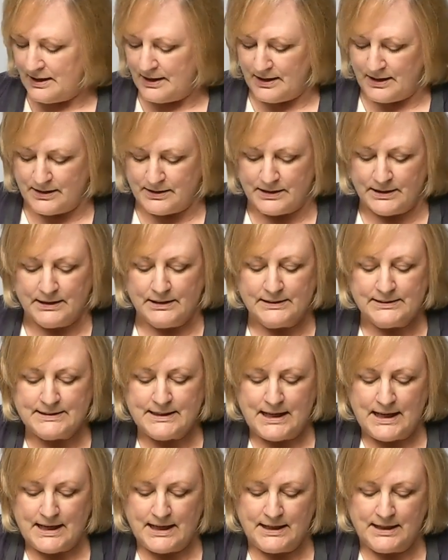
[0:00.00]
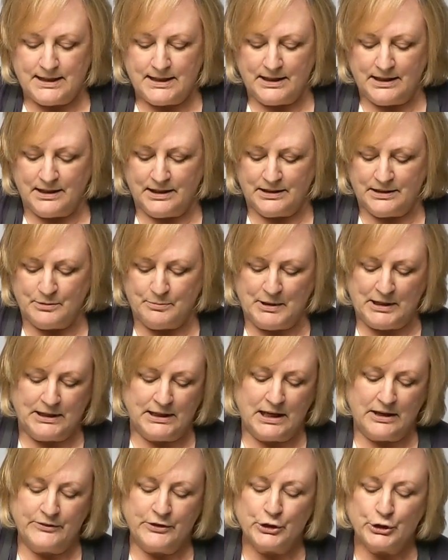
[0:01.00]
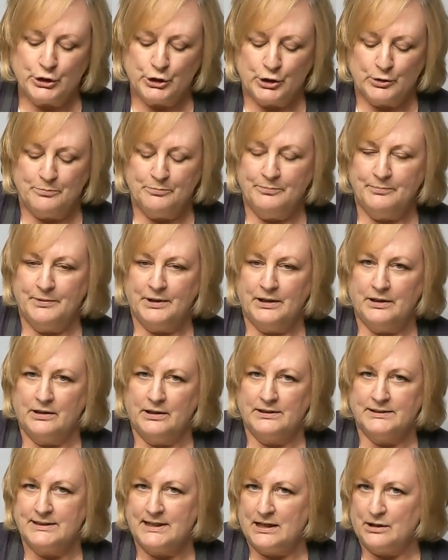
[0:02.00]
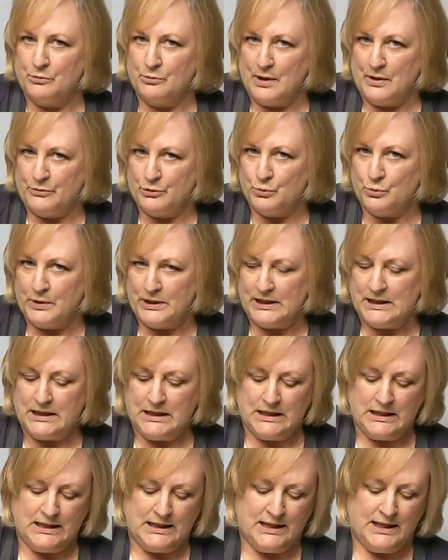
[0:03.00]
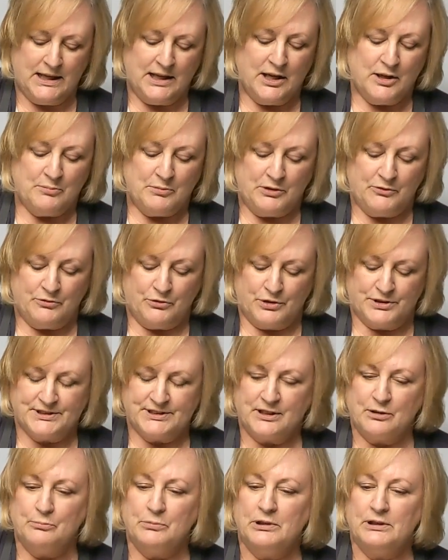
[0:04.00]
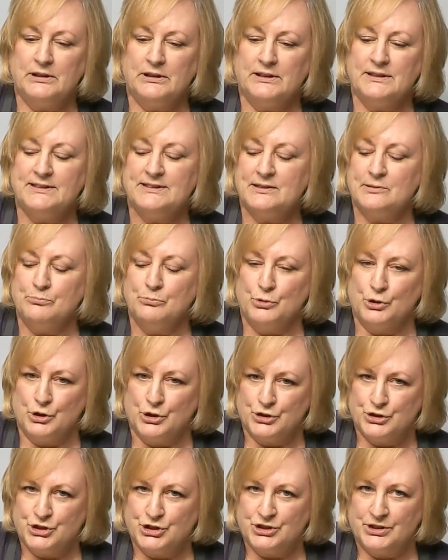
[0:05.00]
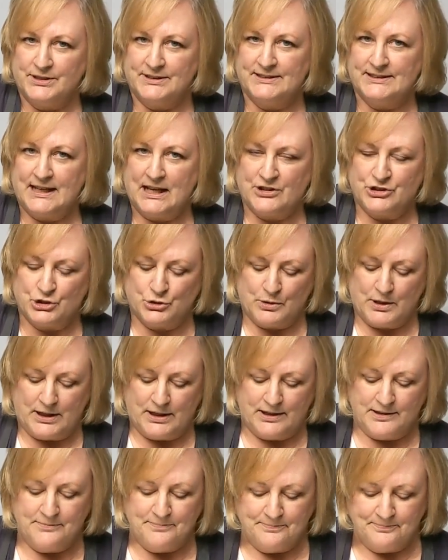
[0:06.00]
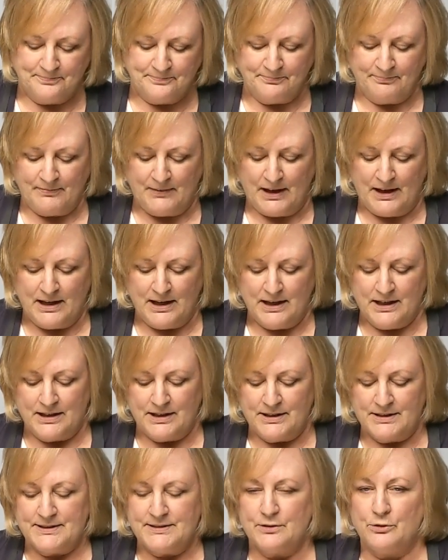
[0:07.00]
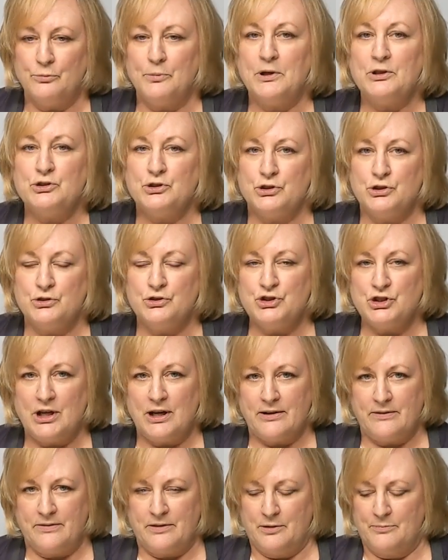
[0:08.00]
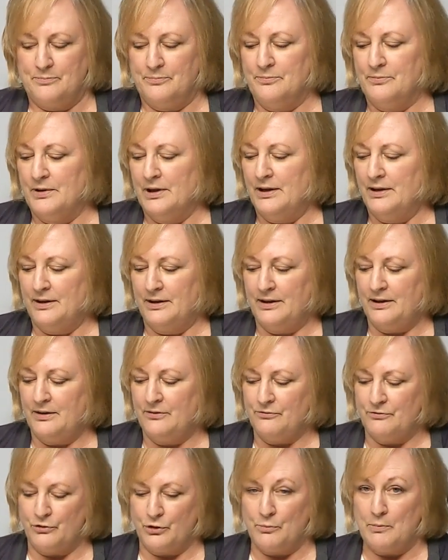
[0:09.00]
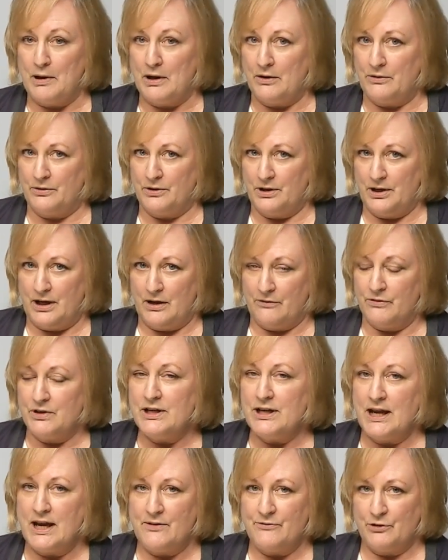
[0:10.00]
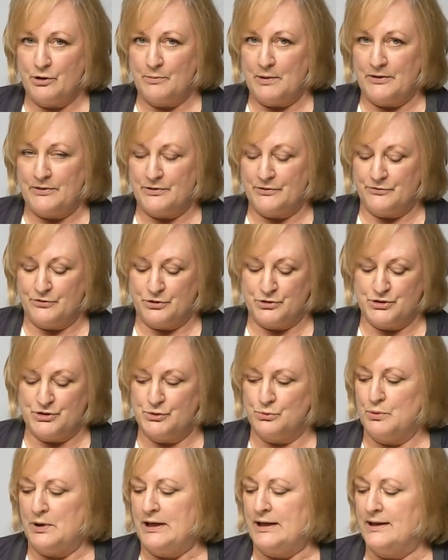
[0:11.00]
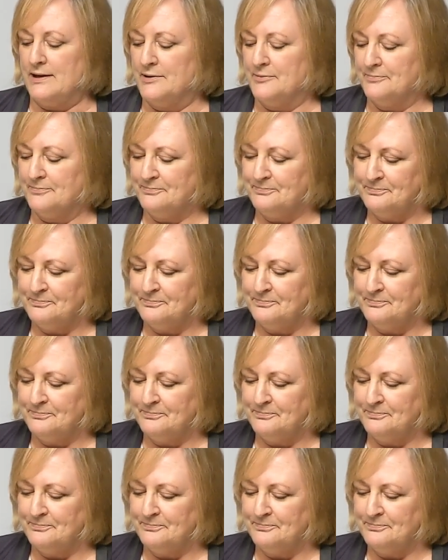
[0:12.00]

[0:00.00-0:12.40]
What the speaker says: And it'll take, depending on the herb, it'll take around a week before it's completely submerged and saturated. So make sure you check them for about every day for about the first week.